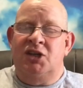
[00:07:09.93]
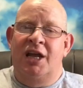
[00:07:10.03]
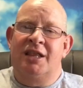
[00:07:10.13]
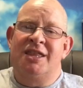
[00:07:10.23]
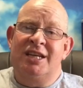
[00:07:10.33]
I
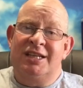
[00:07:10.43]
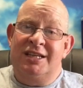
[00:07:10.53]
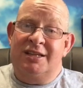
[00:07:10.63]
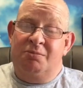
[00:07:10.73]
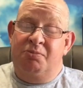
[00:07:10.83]
said, this
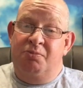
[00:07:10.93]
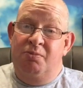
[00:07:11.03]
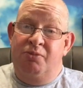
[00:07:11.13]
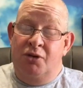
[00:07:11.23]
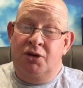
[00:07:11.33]
is
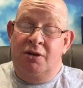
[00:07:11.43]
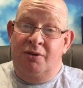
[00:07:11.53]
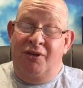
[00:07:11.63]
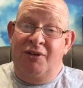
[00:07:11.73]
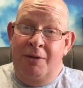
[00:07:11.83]
50%
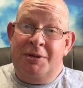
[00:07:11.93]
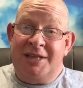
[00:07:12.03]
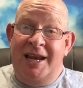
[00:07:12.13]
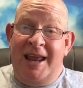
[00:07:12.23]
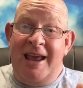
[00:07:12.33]

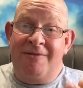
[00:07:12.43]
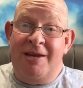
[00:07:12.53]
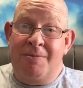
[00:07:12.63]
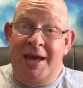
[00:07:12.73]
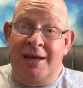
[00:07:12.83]

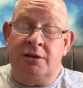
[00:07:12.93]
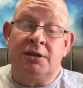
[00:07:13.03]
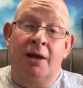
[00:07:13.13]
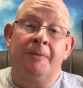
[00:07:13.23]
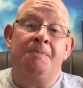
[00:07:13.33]
AVB,
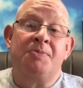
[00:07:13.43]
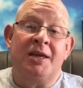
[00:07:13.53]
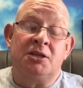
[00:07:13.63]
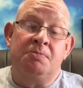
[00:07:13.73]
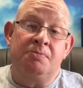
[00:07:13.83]
so
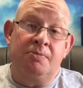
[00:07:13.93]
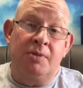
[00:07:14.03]
it's